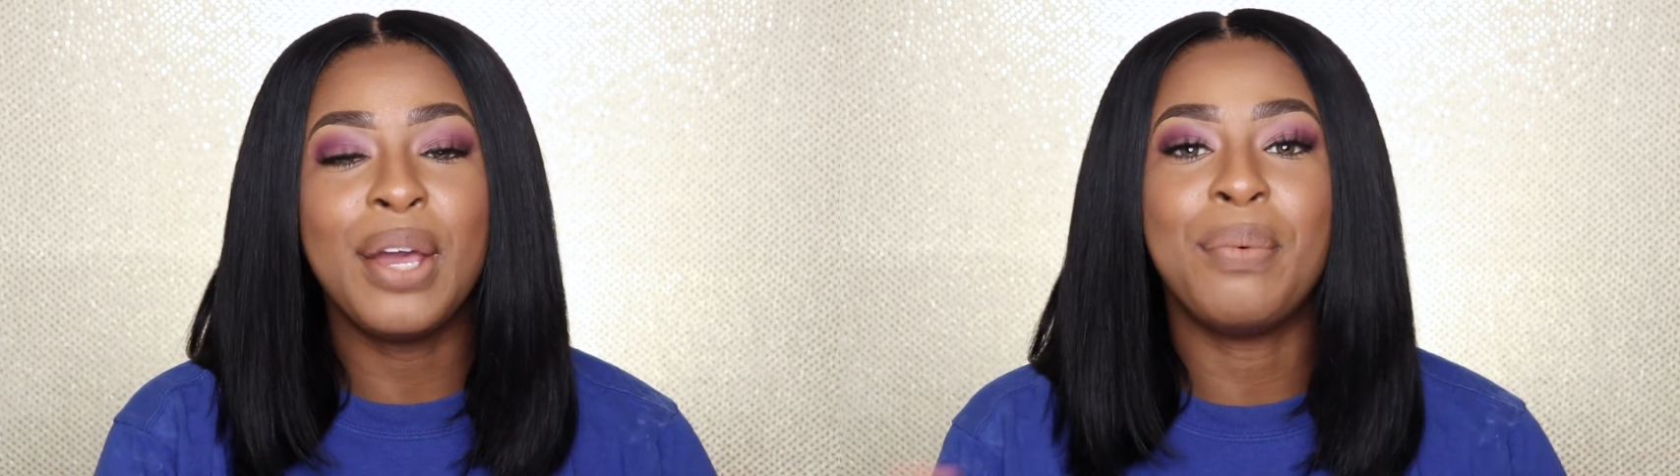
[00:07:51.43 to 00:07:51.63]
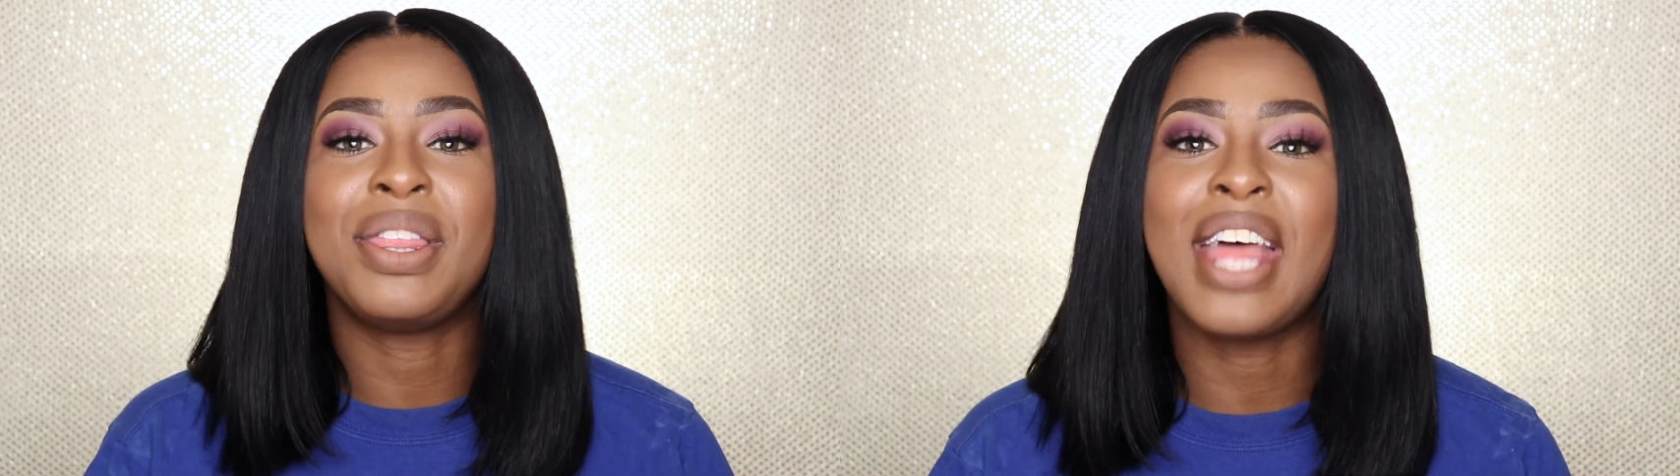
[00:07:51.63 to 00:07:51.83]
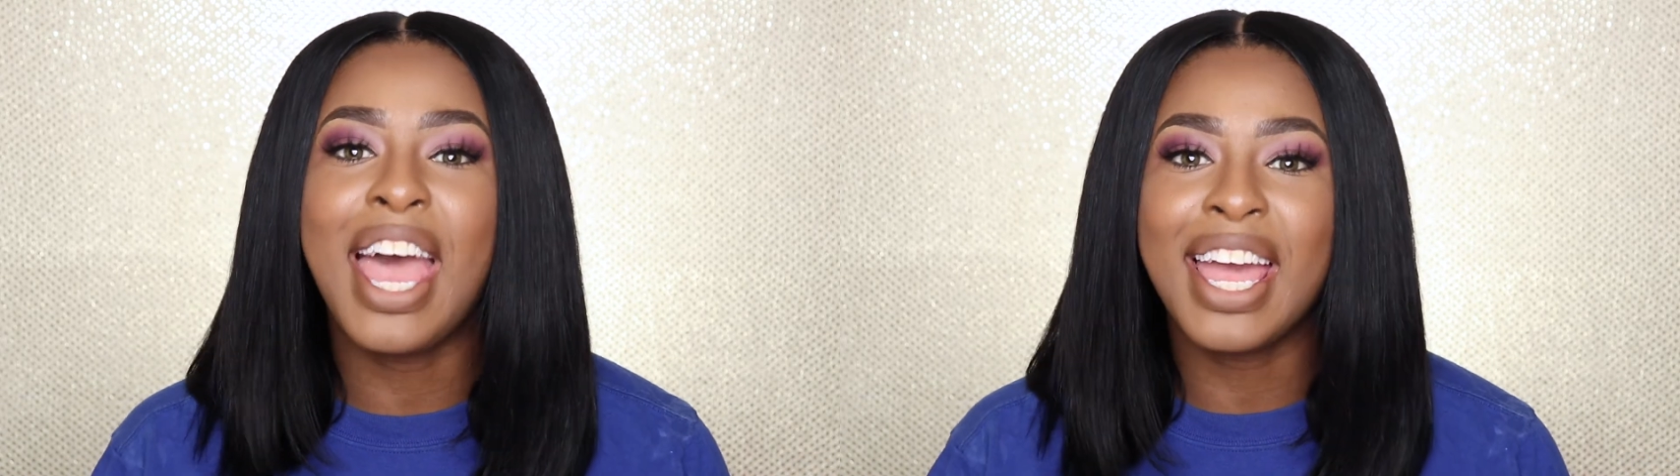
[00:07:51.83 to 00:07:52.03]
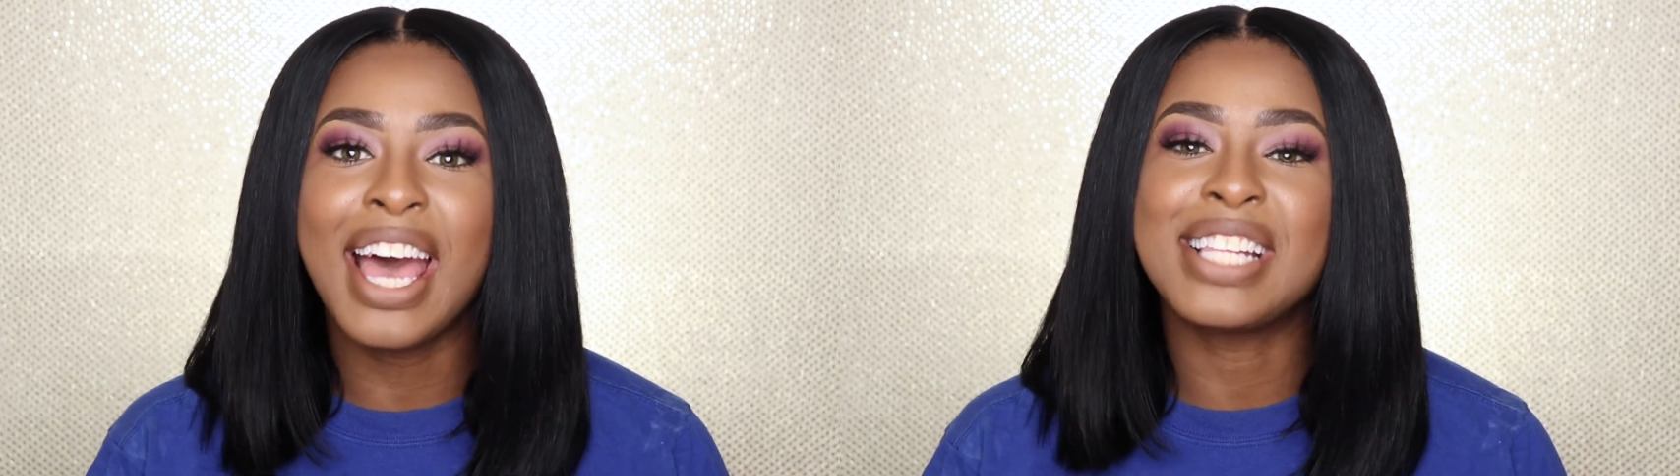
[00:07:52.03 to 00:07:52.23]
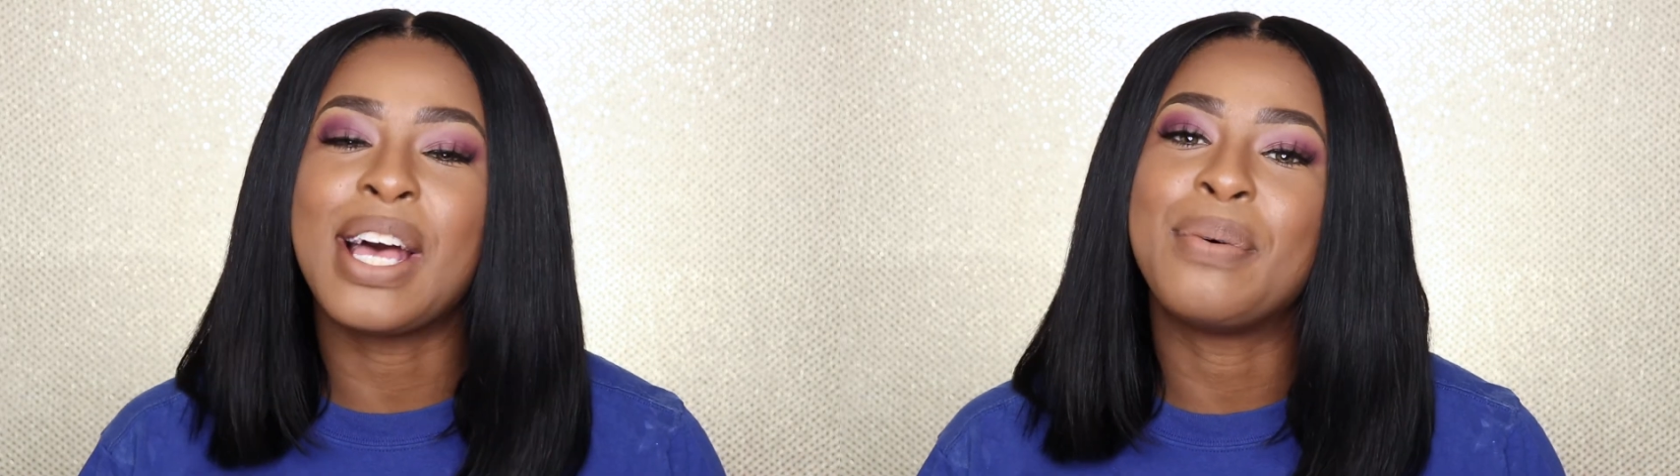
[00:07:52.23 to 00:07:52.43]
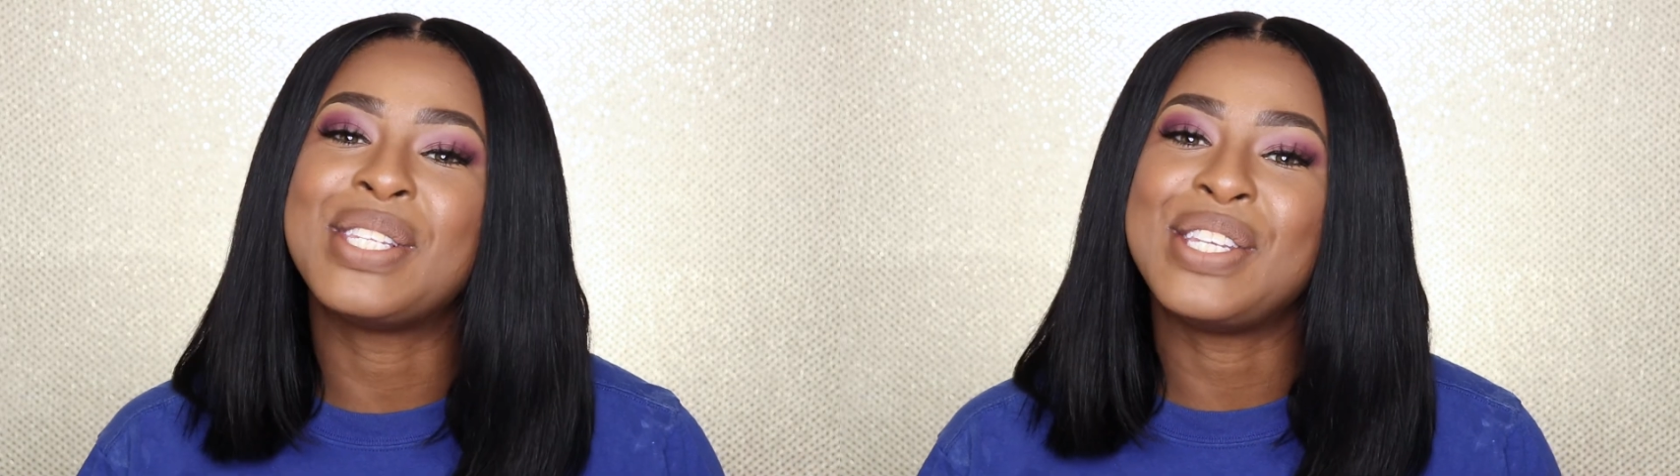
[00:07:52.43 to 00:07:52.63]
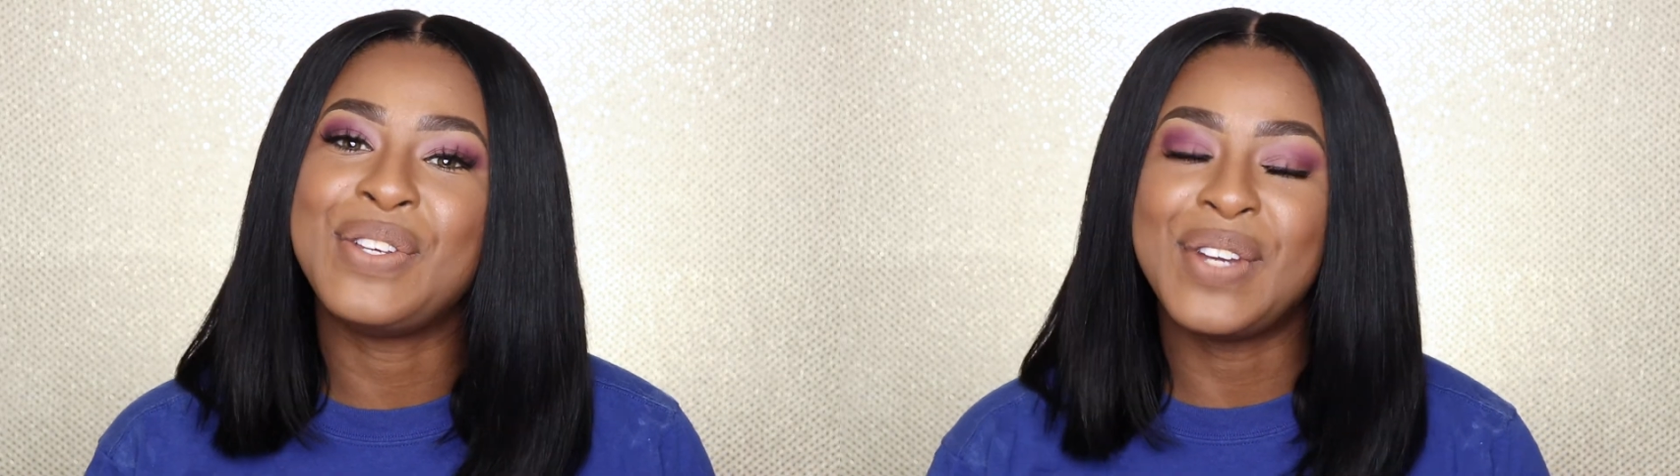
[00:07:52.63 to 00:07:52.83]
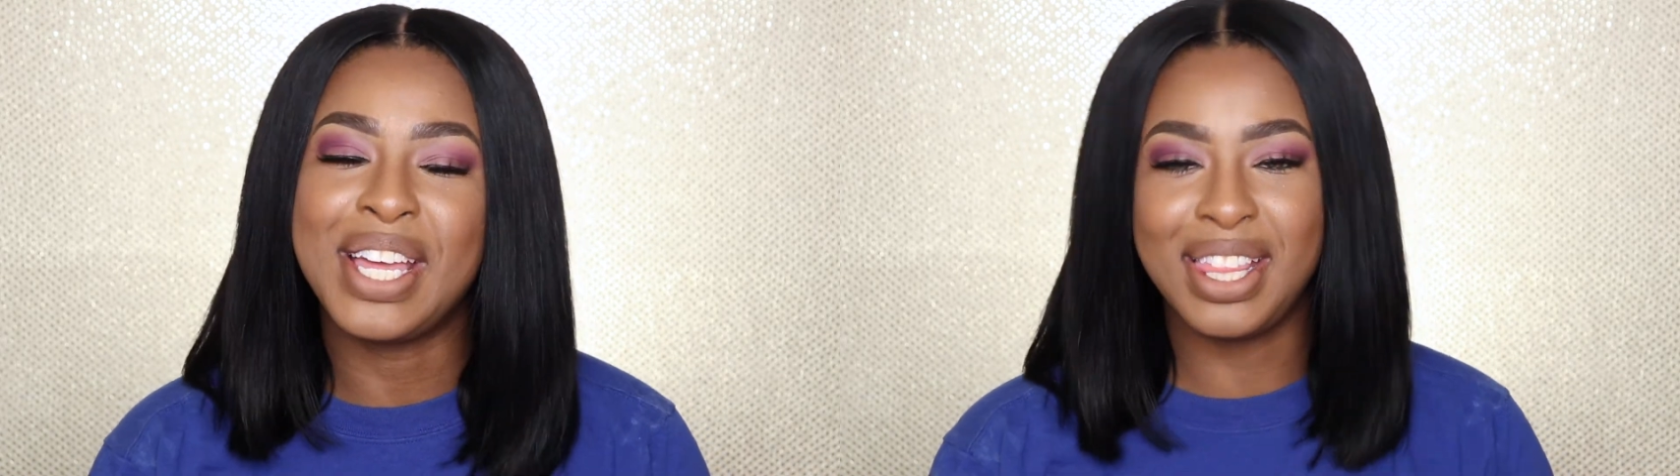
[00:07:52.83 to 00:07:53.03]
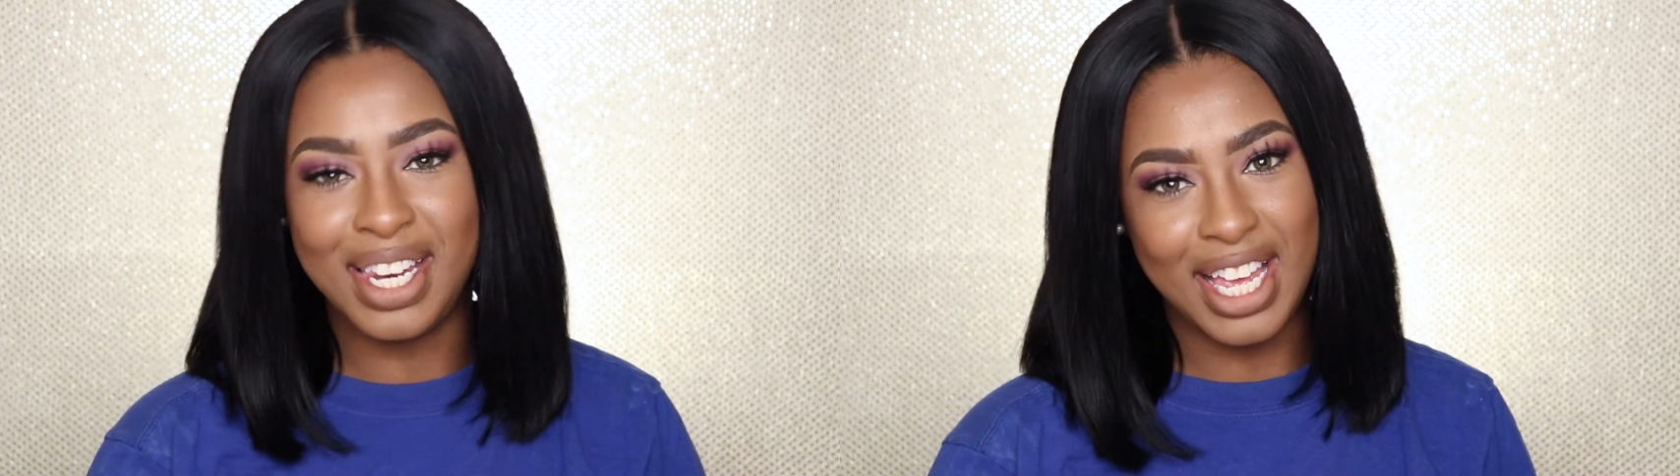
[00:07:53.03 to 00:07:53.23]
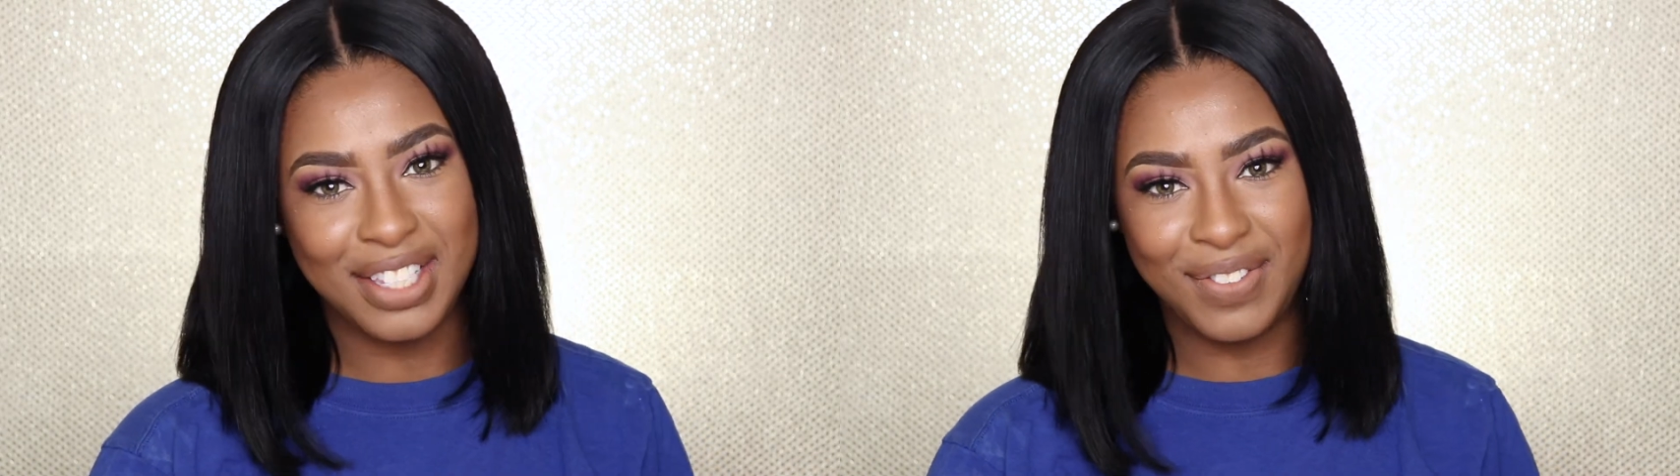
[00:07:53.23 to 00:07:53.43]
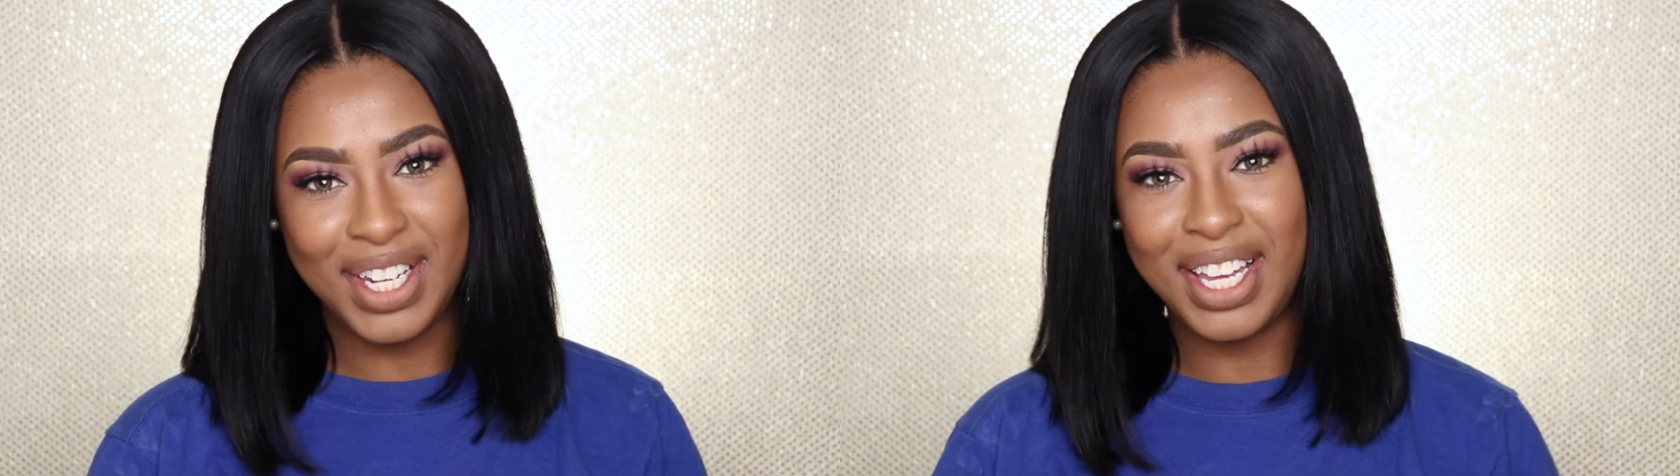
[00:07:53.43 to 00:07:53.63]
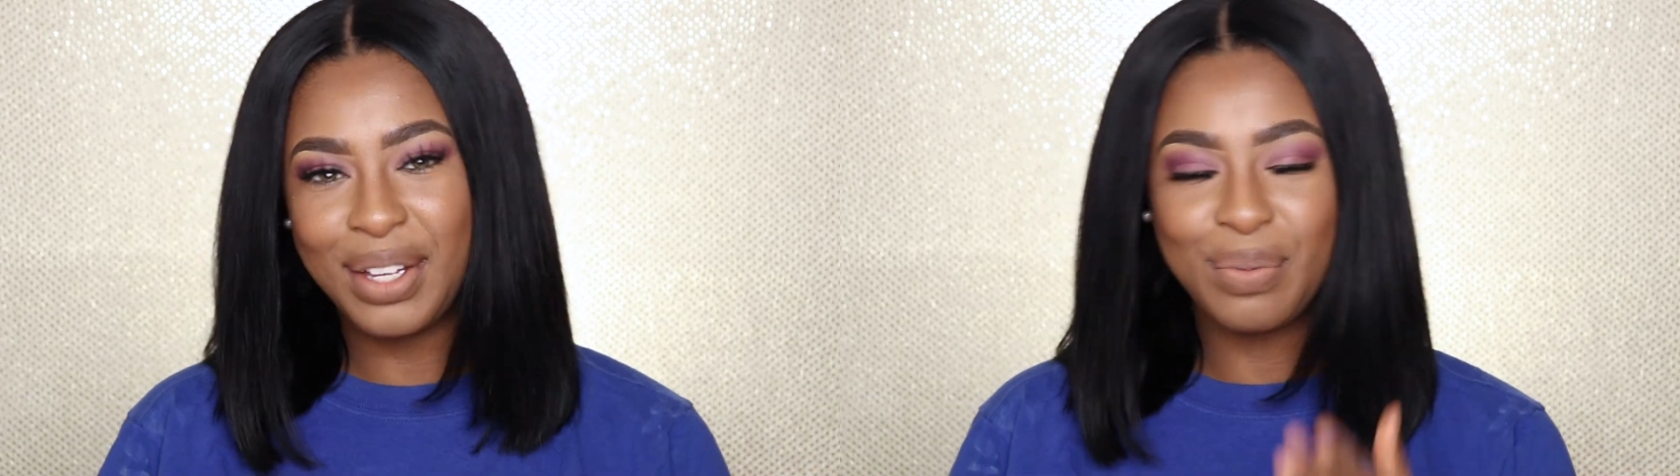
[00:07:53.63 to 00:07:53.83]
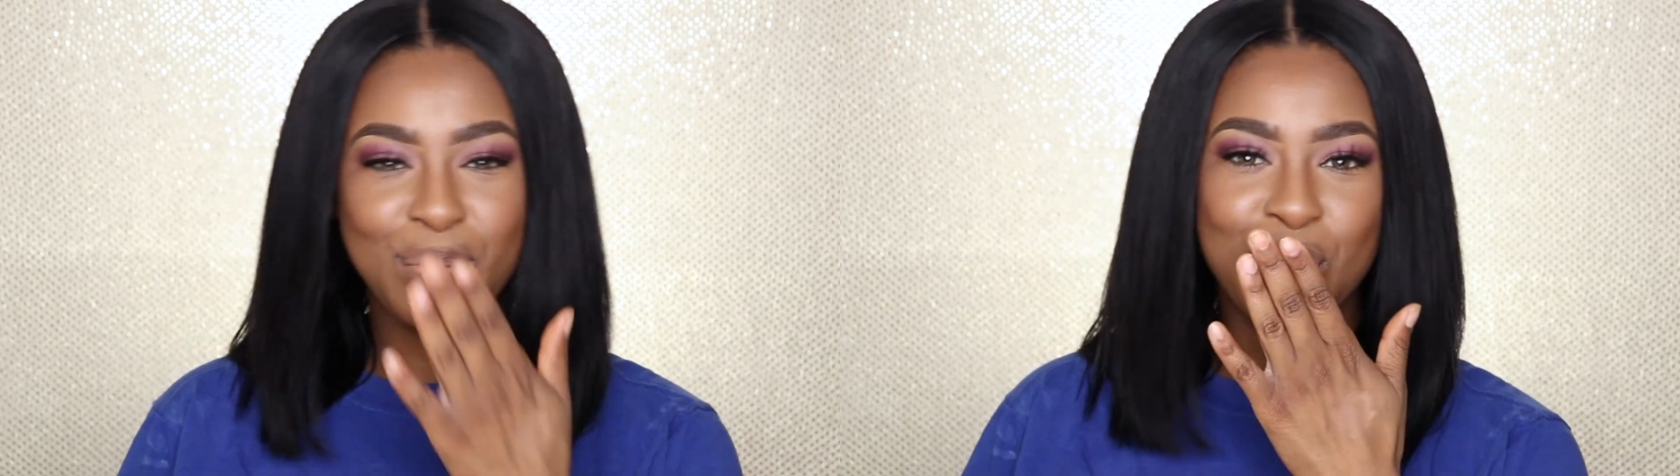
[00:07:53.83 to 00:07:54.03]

And with that, guys, I will see you in the next video.